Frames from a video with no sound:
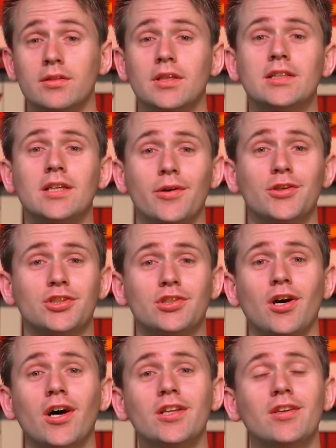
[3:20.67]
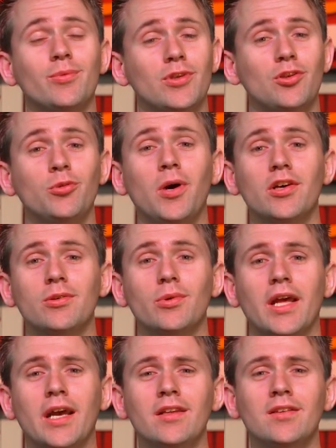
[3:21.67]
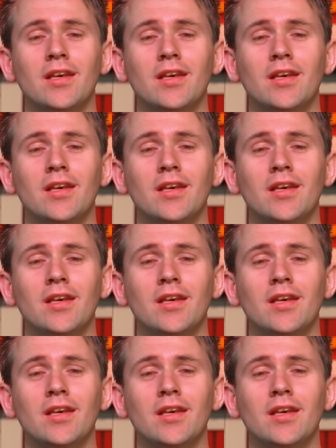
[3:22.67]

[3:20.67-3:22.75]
That's how you start with the 2 balls in one hand.